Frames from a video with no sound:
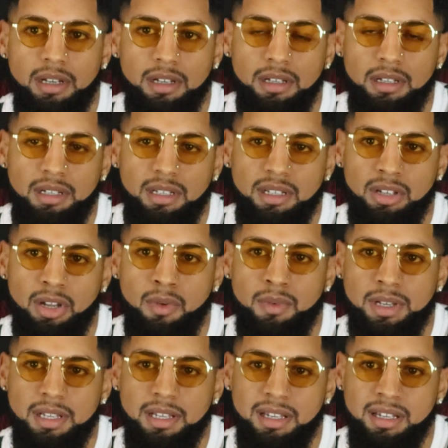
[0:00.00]
could
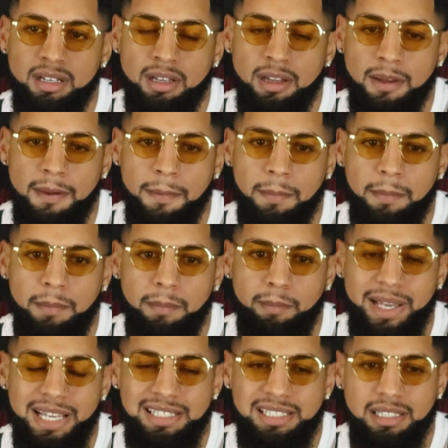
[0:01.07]

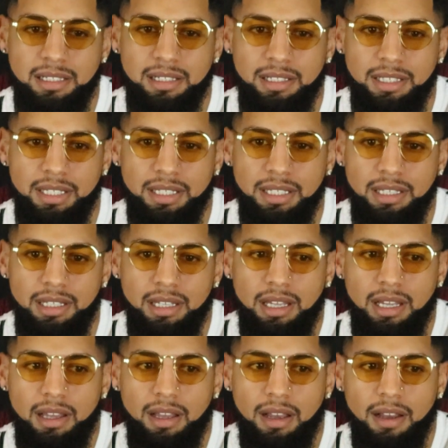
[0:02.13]
basically
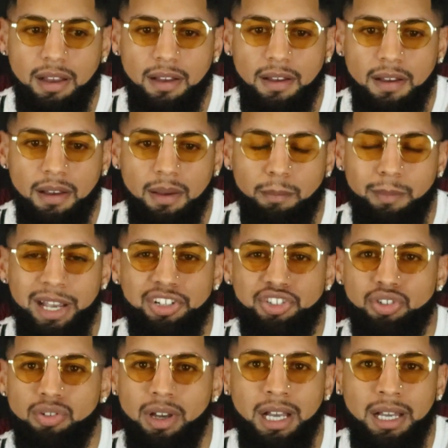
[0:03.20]

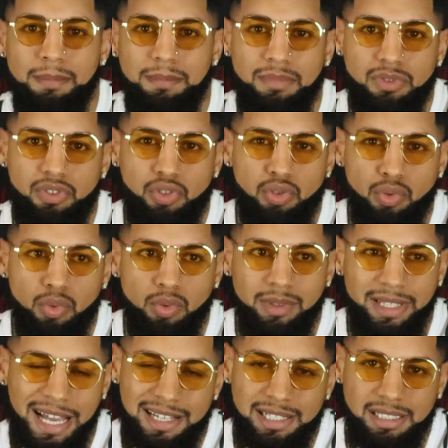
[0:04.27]
measure up to
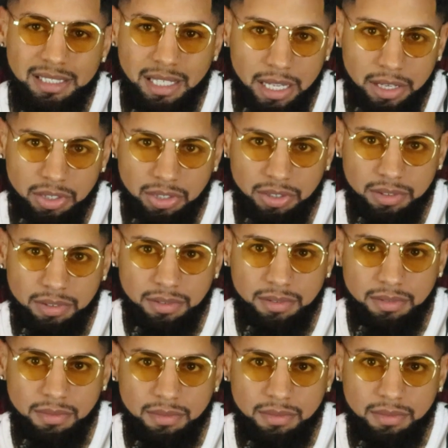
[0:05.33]
that standard